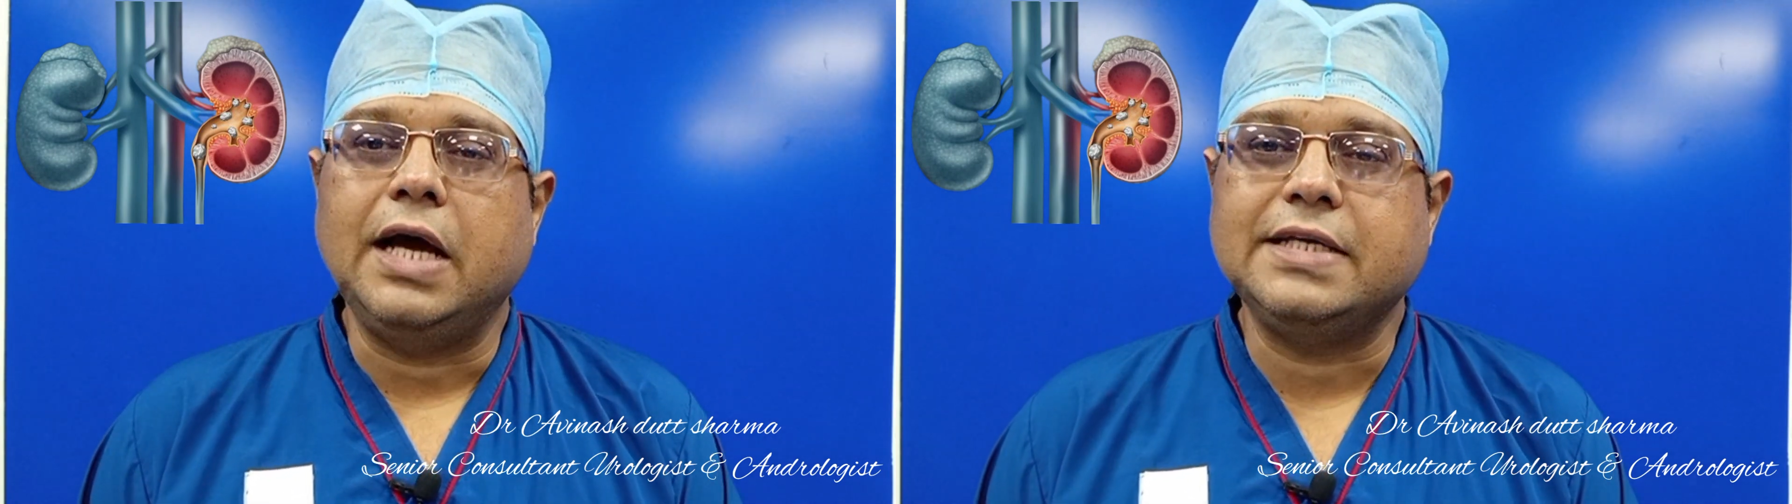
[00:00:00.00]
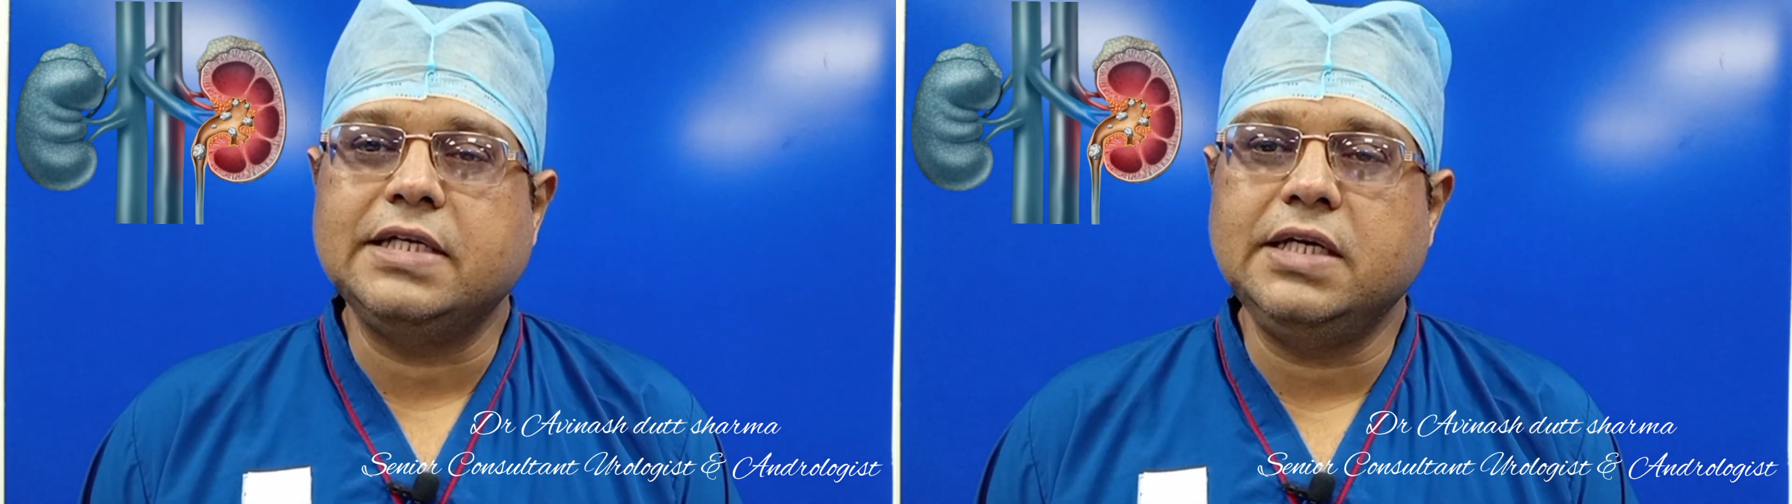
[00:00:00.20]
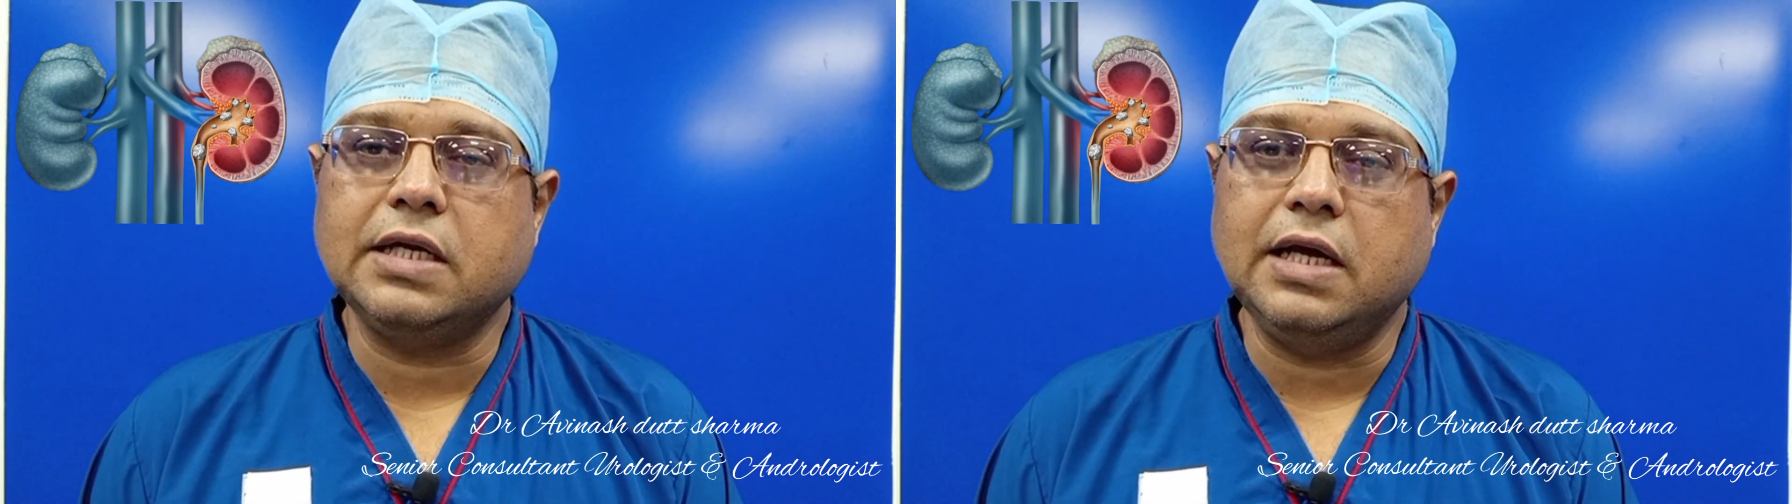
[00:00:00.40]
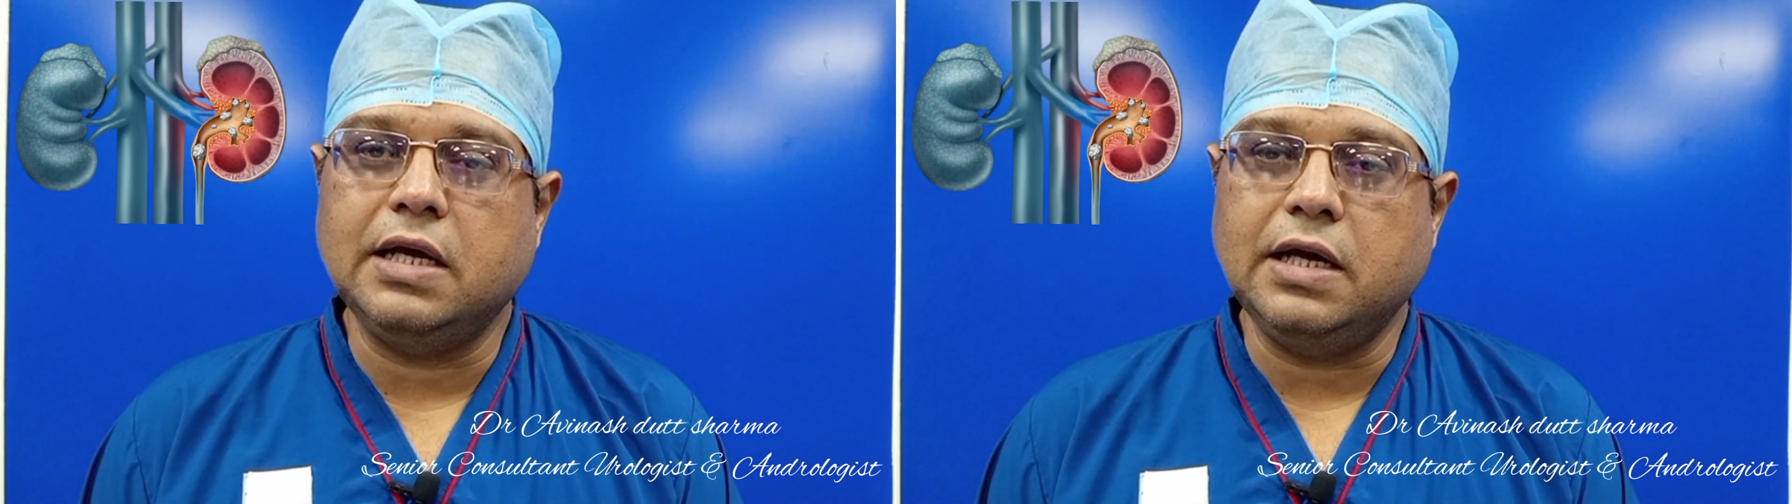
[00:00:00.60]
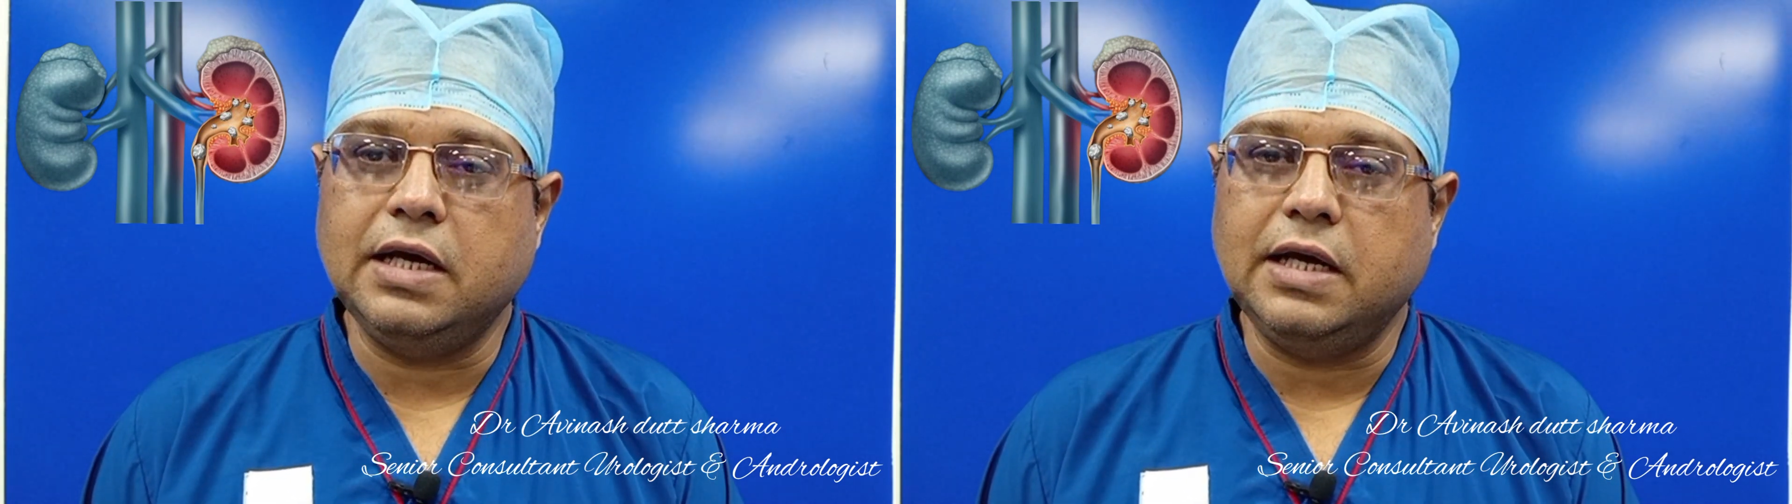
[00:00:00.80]

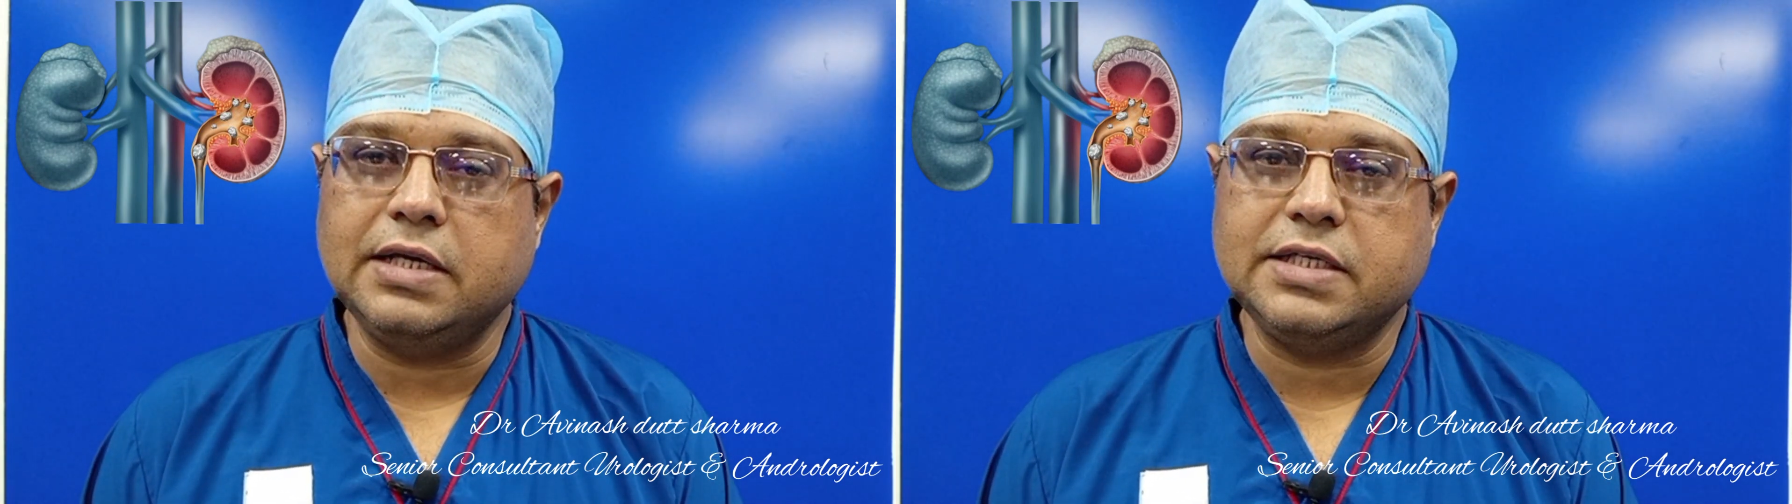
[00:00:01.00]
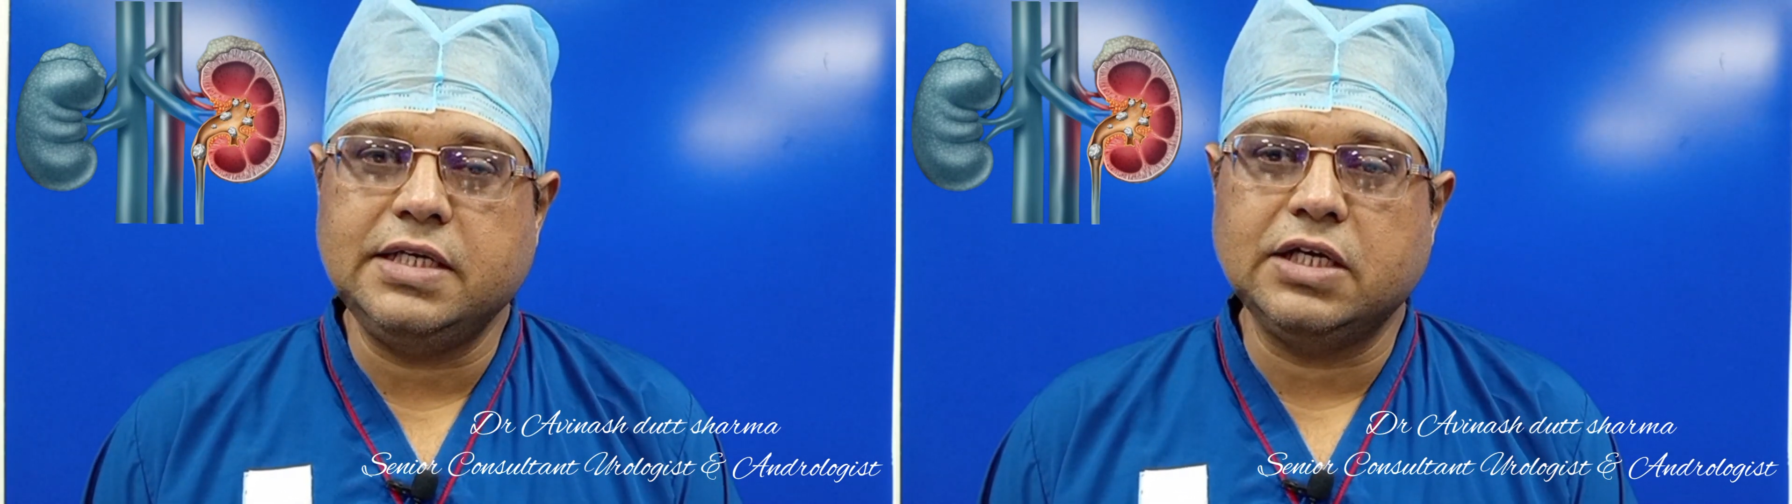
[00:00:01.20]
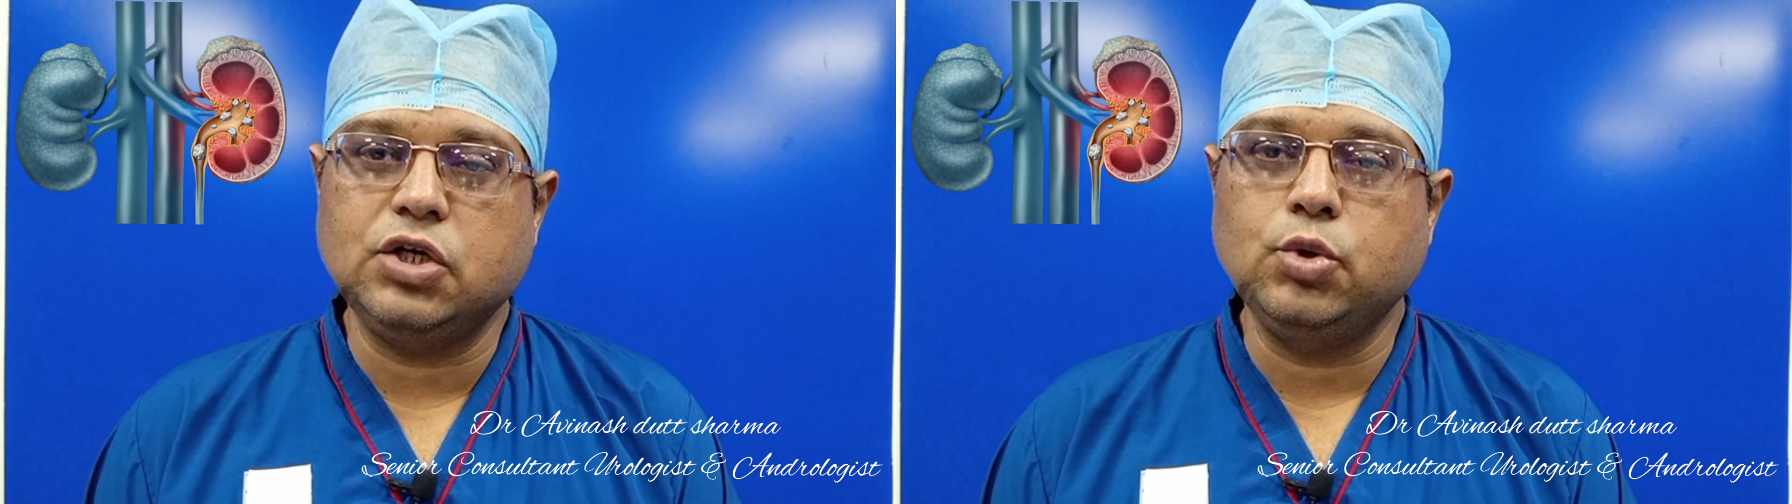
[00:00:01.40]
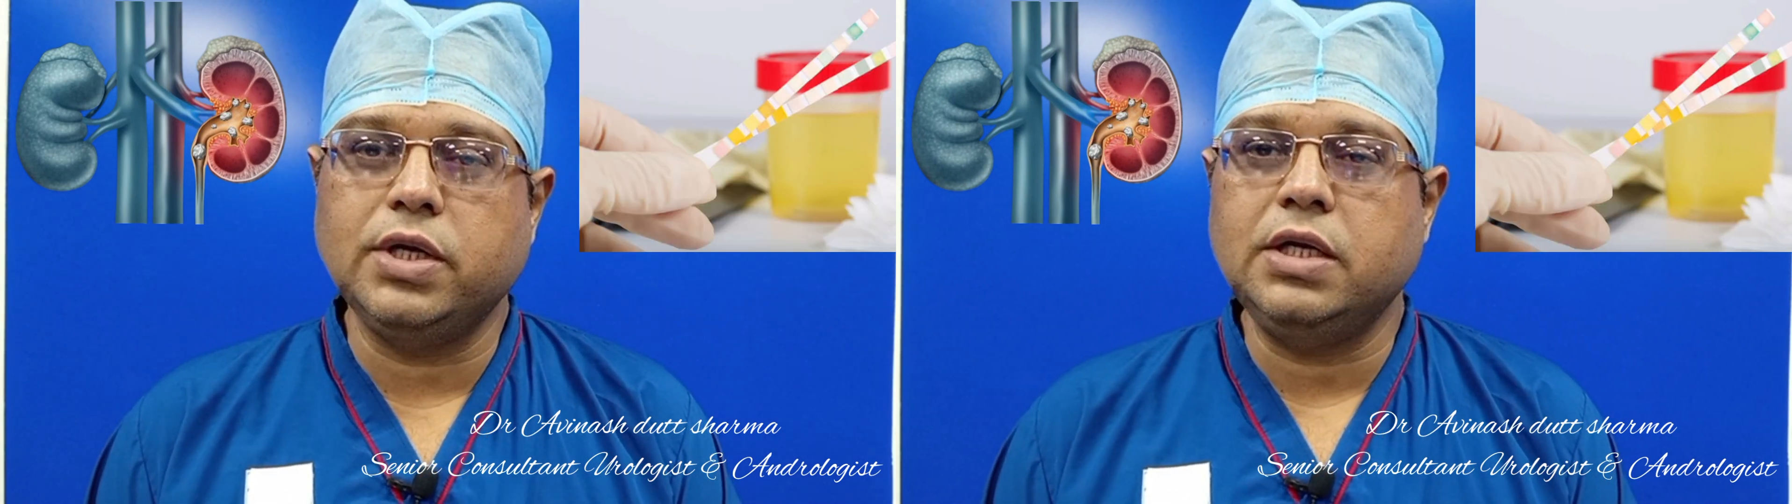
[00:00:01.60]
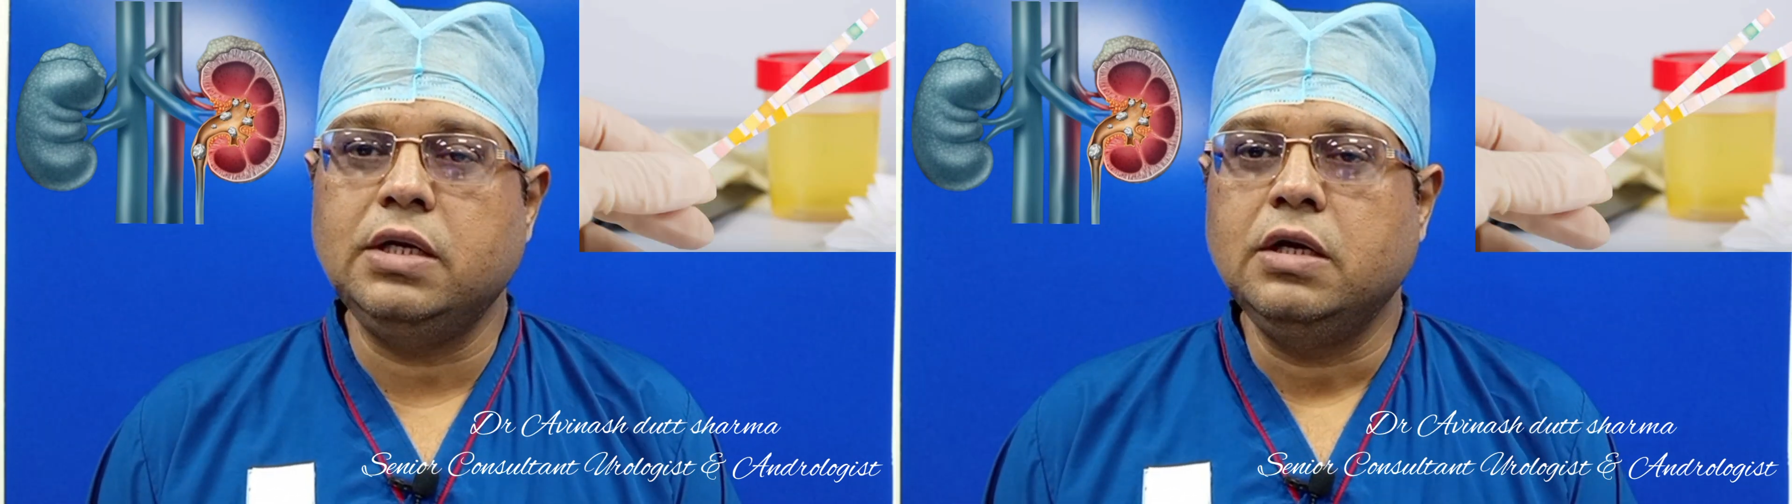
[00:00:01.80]
acidic
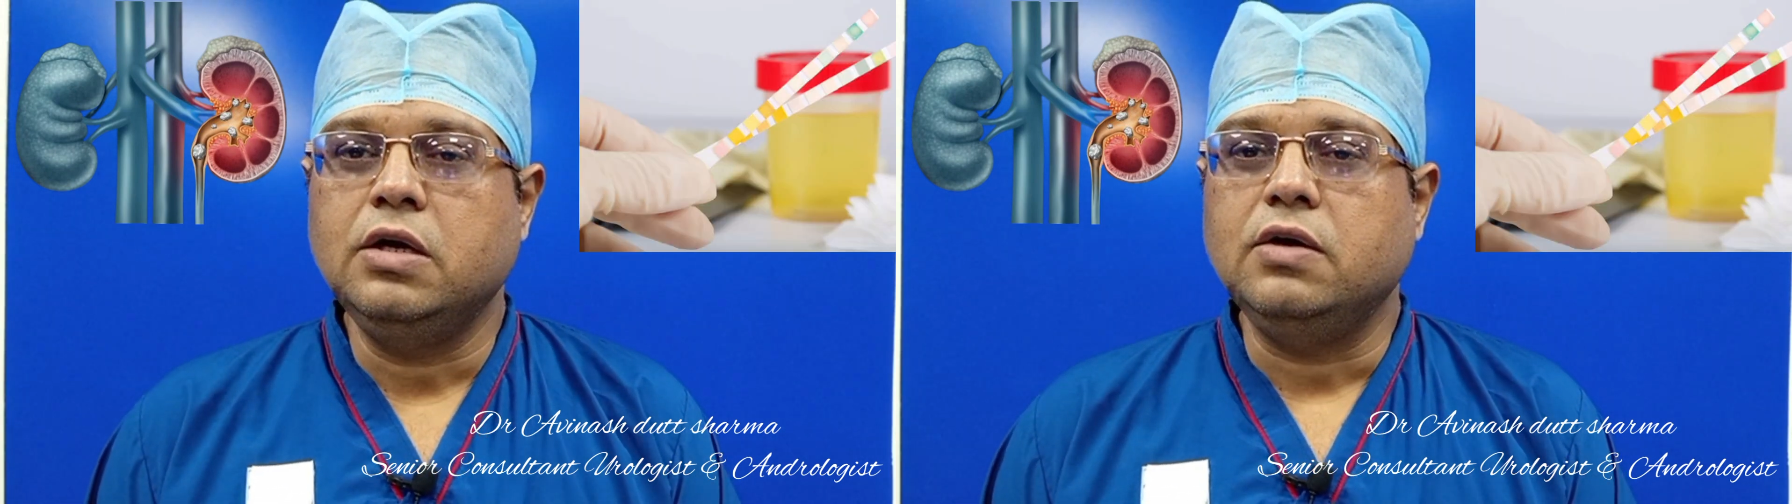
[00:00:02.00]
urine,